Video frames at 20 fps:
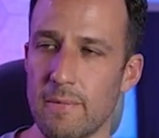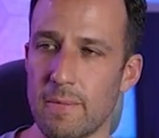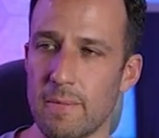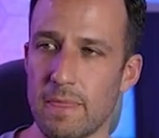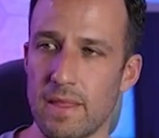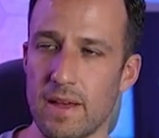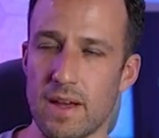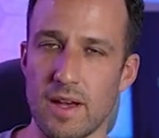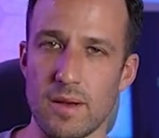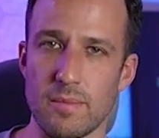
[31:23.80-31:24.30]

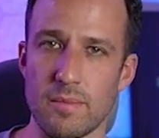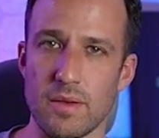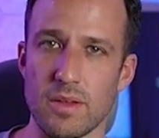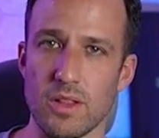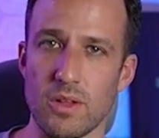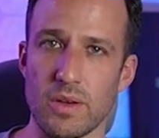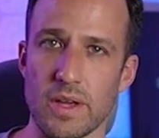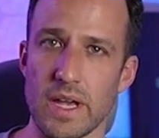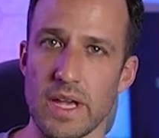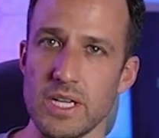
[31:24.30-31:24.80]

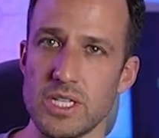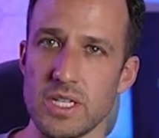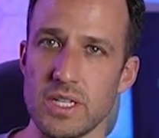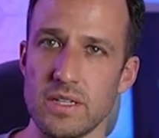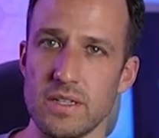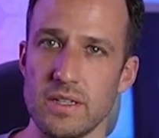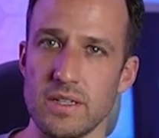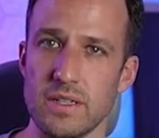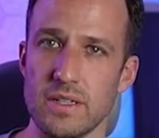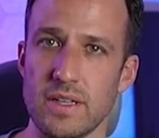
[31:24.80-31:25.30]

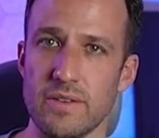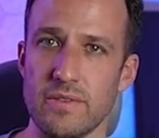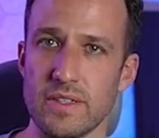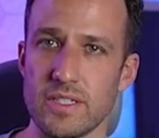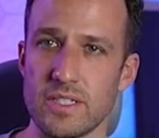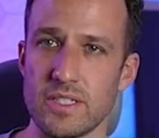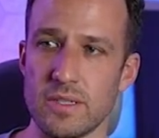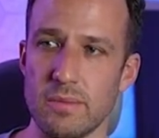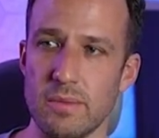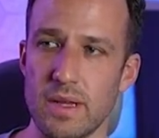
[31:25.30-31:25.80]
location. If
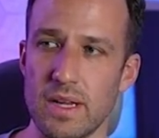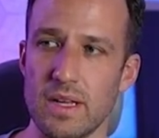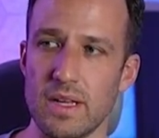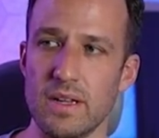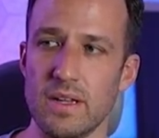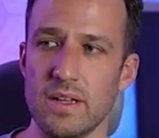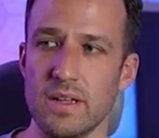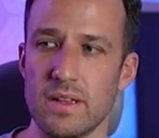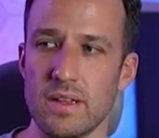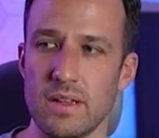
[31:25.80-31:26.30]
it's
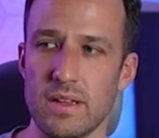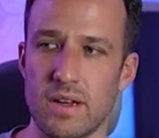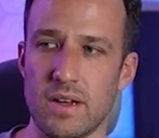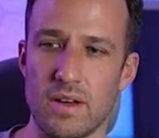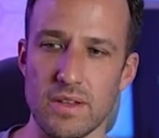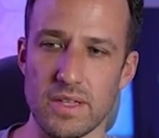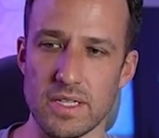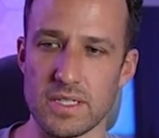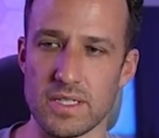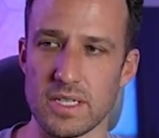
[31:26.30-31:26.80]
submitted,
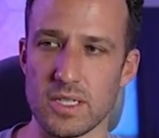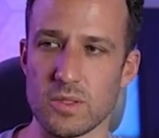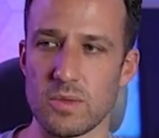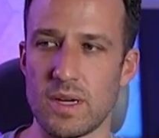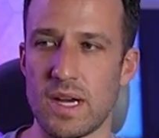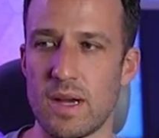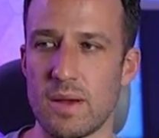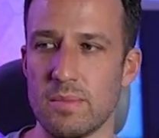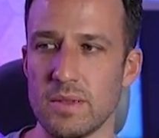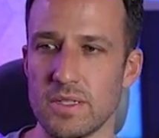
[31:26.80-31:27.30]
all these things will
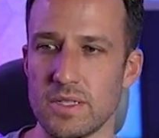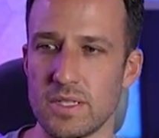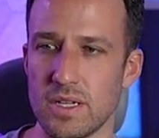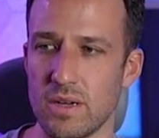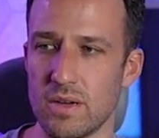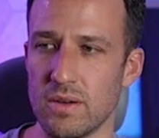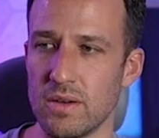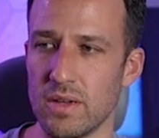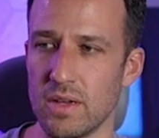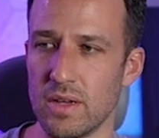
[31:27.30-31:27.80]
happen.
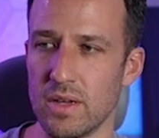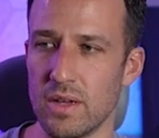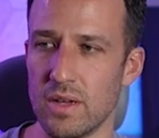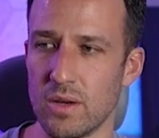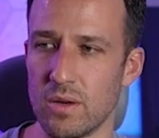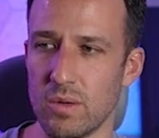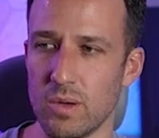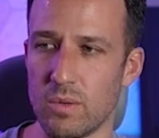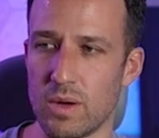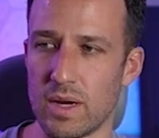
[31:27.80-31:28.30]
So
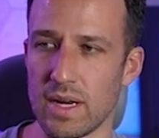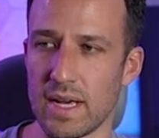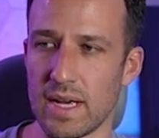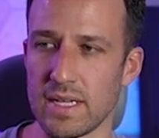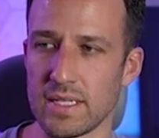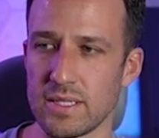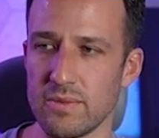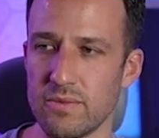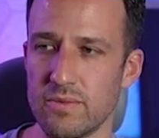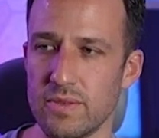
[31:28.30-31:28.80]
we want to
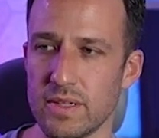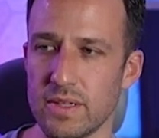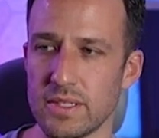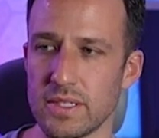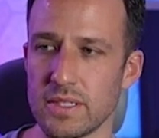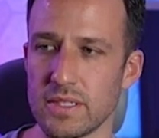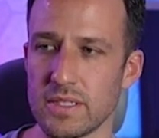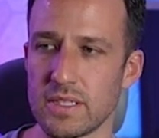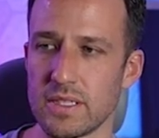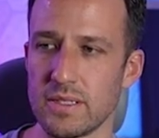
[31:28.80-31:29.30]
add some
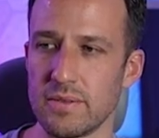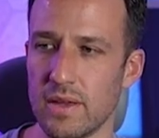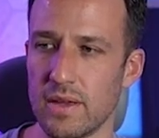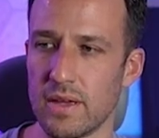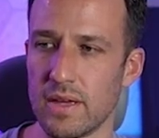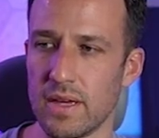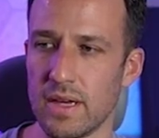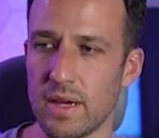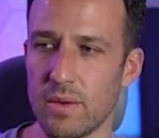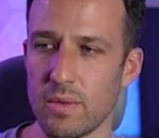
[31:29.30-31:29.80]
filters,
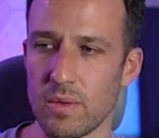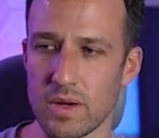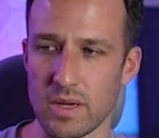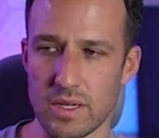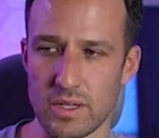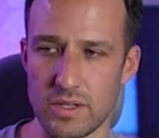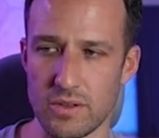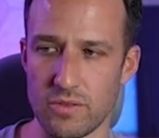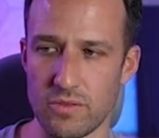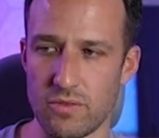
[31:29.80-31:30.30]
and we're going
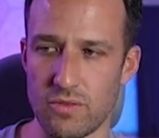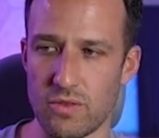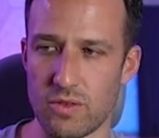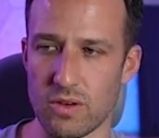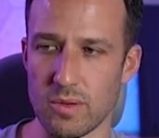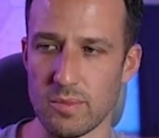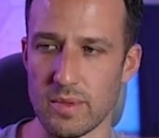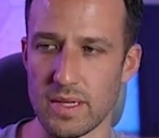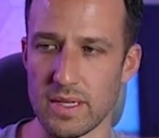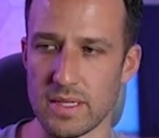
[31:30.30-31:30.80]
to do
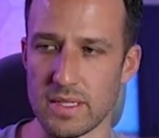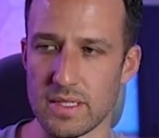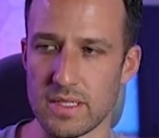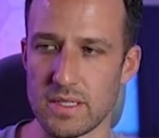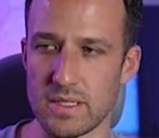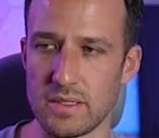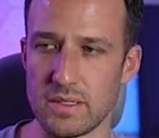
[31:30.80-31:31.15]
form is,